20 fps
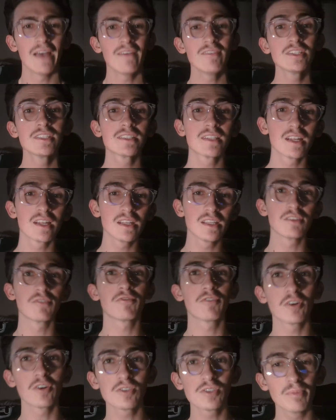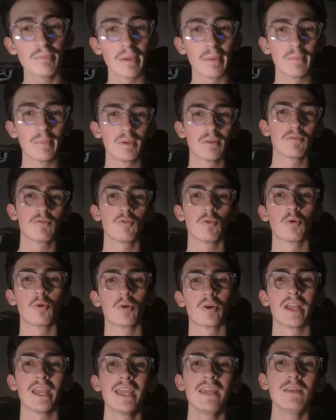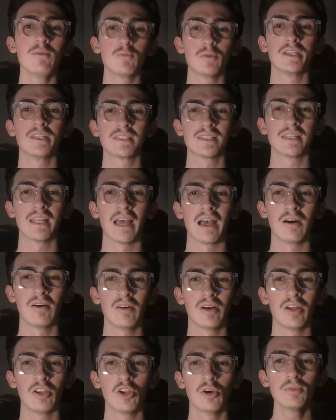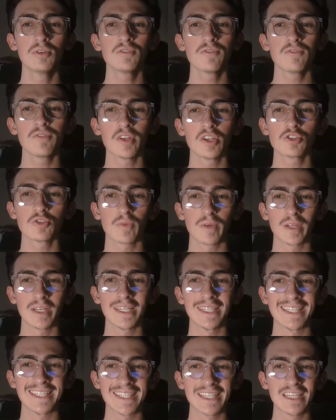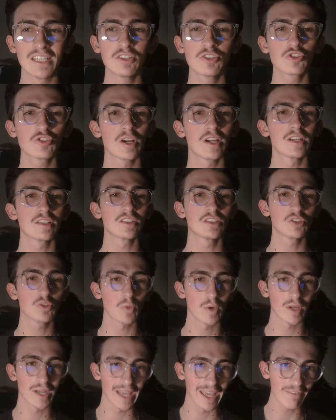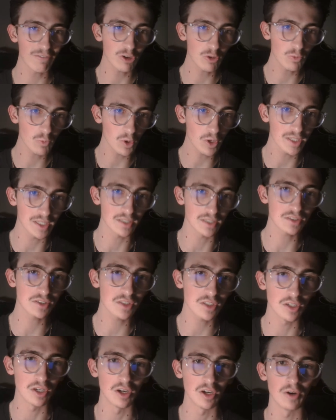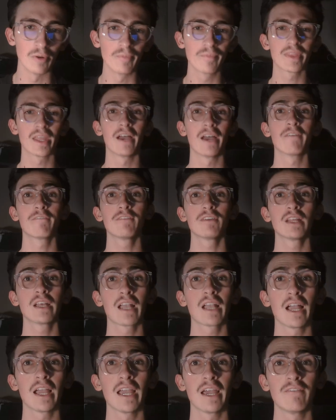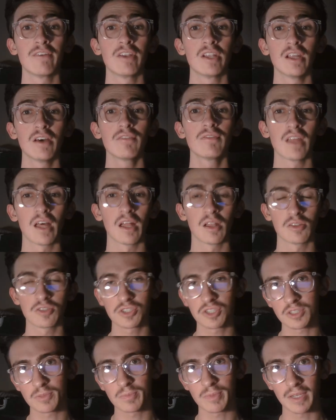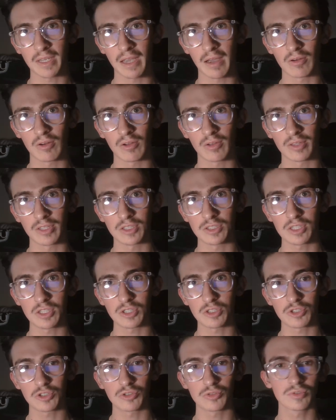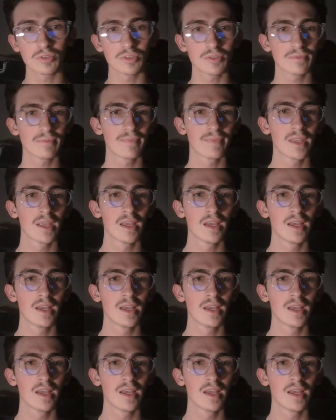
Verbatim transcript: Having studied the First Amendment for eight weeks now and almost finished reading Nadine Strossen's What Everyone Needs to Know, I feel like I have enough knowledge to speak out on these issues.